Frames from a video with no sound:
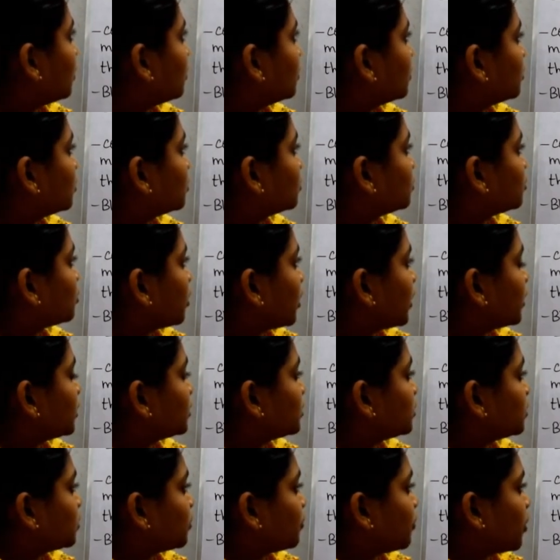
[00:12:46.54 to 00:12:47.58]
So
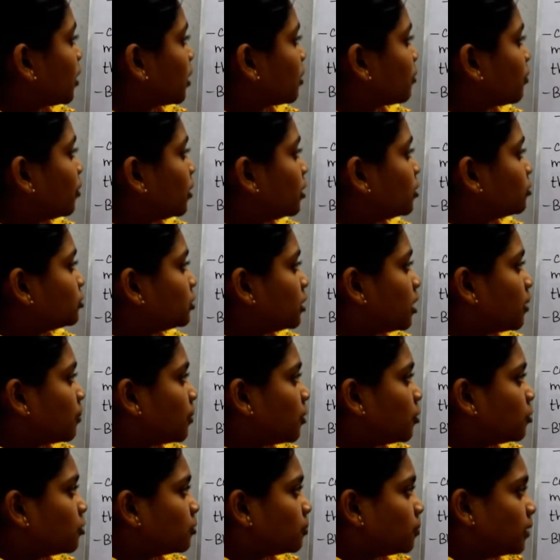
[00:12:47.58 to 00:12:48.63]
next we are going to see
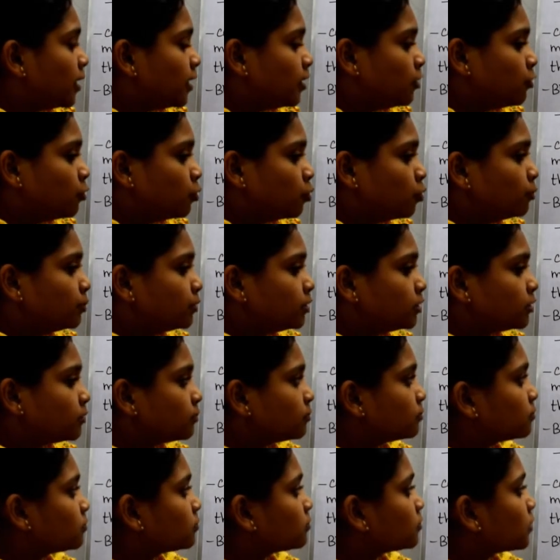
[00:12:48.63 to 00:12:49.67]
about blood groups.
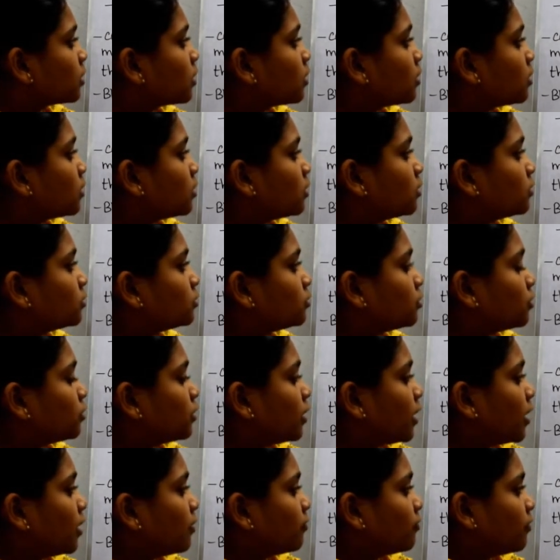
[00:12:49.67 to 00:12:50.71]
So there
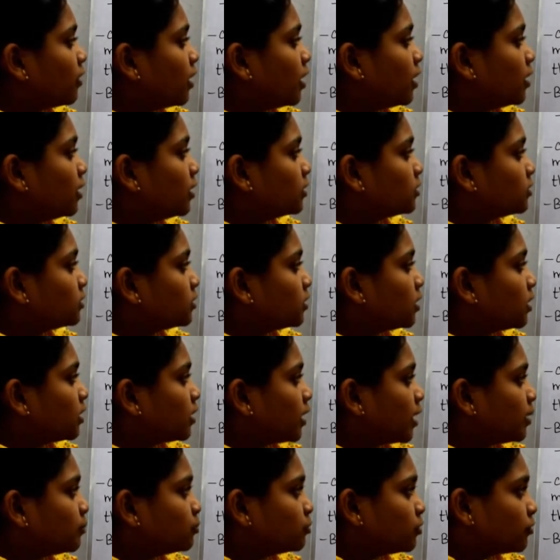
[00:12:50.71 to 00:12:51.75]
are various
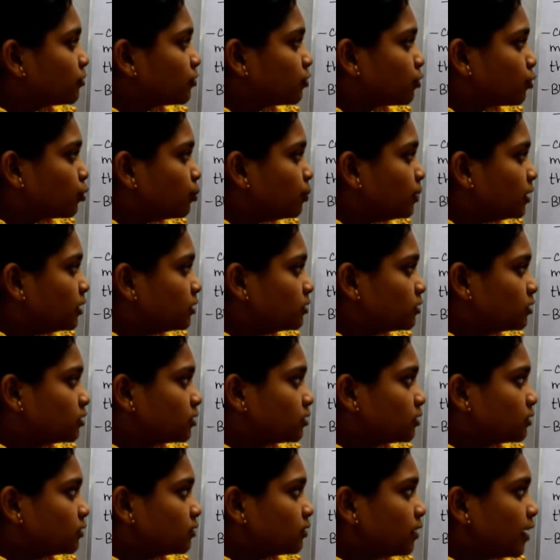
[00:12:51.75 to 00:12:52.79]
types of groupings
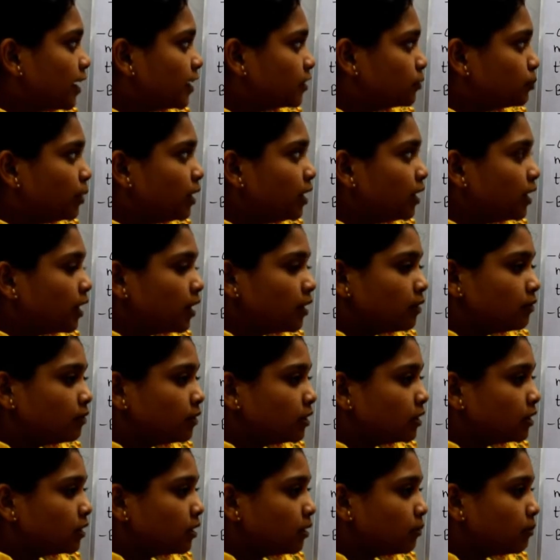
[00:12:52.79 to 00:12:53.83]
has been done with
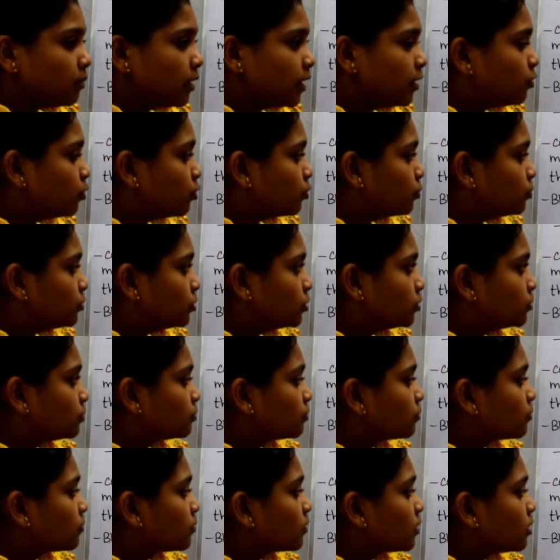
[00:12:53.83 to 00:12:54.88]
blood groups.
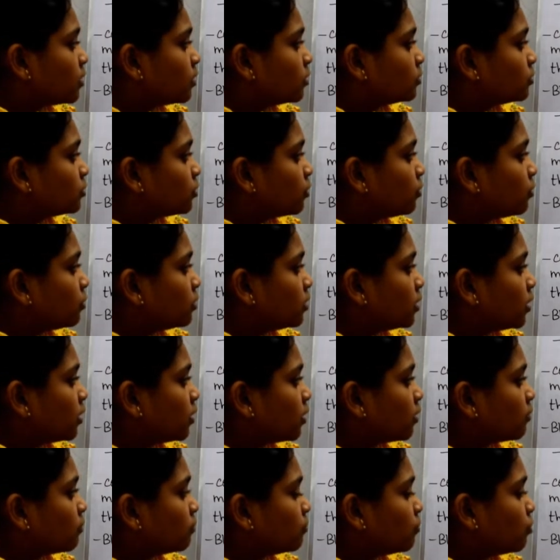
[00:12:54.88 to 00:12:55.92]
So
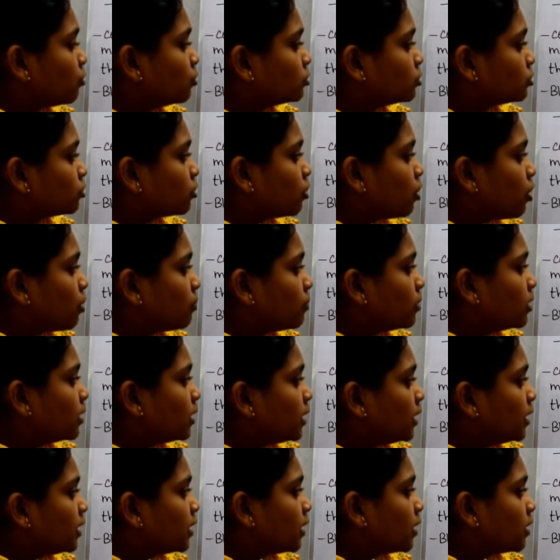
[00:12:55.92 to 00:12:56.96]
the most commonly
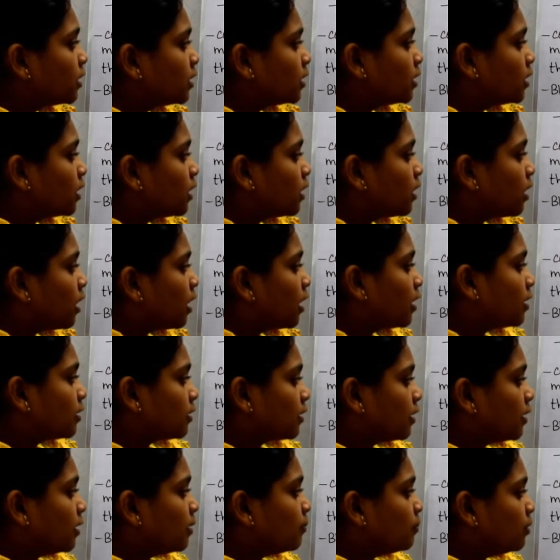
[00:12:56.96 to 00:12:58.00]
done are
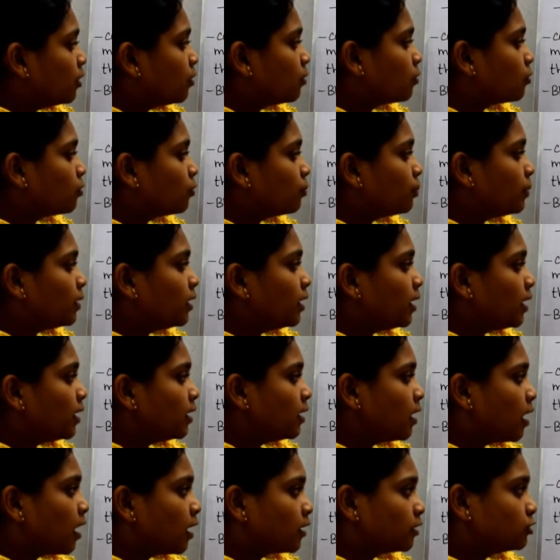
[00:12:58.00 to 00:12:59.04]
ABO grouping and
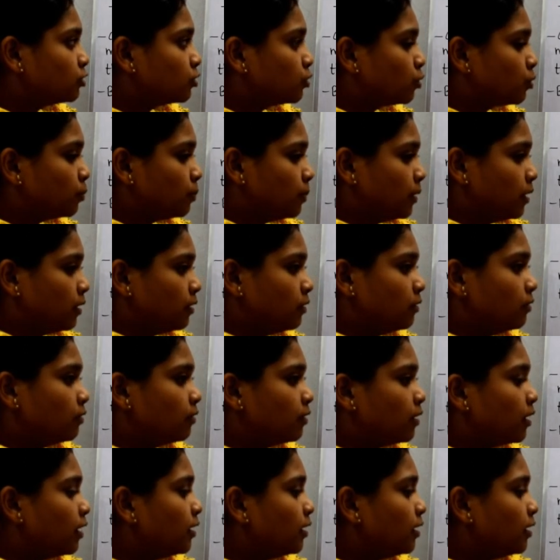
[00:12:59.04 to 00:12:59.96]
RH grouping. Okay.